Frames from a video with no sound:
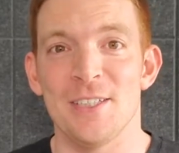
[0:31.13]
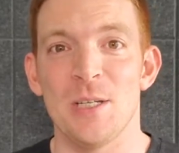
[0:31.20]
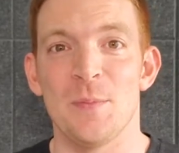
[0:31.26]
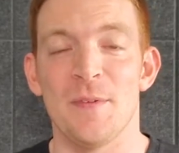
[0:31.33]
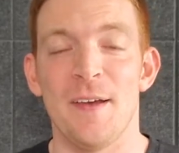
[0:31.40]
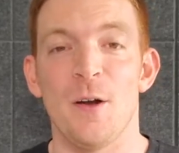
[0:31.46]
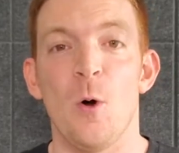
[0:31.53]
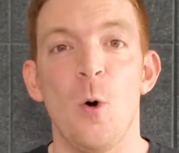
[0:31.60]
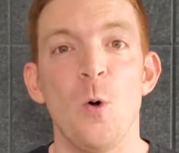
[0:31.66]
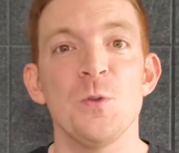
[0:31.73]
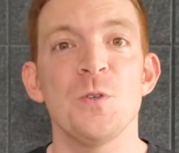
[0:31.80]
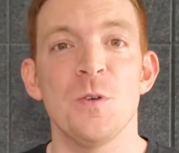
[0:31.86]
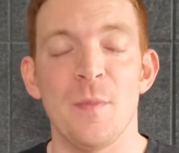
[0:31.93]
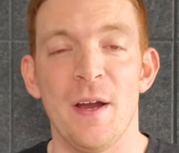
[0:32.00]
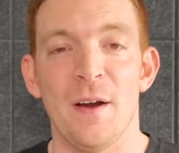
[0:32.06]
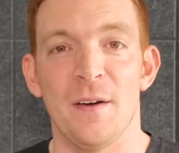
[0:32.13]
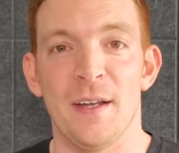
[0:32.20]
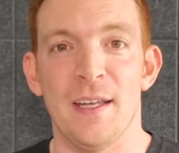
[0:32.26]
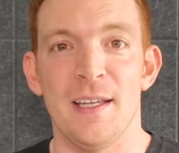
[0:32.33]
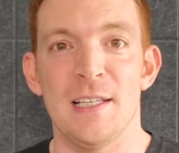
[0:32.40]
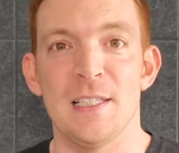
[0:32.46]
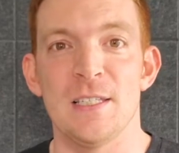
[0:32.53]
to prevent older
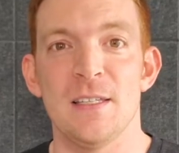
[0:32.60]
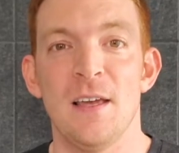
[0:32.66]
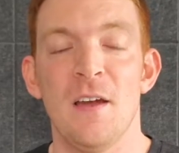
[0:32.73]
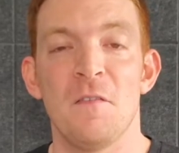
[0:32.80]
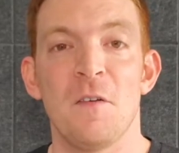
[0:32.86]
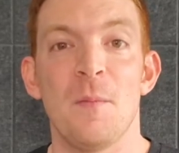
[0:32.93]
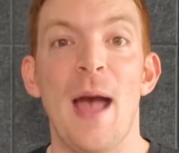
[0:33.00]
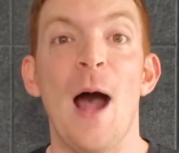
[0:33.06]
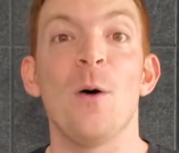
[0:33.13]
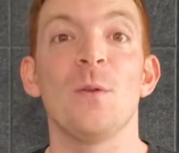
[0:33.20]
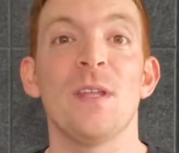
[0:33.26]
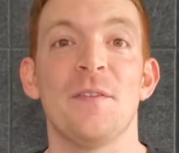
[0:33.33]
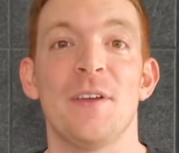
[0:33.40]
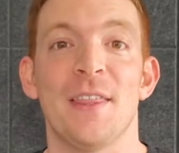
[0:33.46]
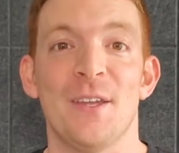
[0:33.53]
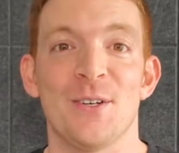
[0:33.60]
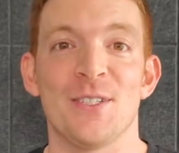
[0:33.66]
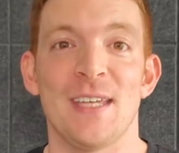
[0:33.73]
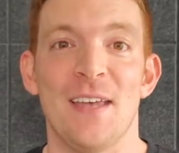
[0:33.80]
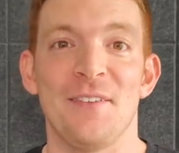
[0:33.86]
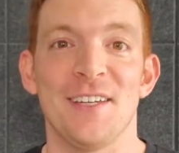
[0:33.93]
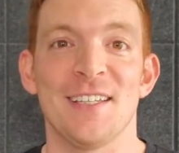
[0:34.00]
Americans from outliving their
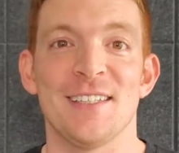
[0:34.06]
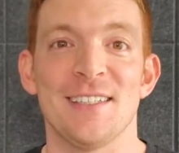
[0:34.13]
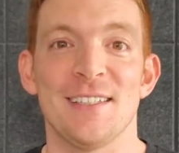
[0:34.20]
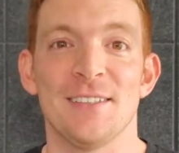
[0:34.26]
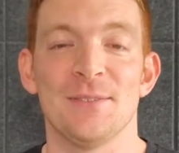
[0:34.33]
savings.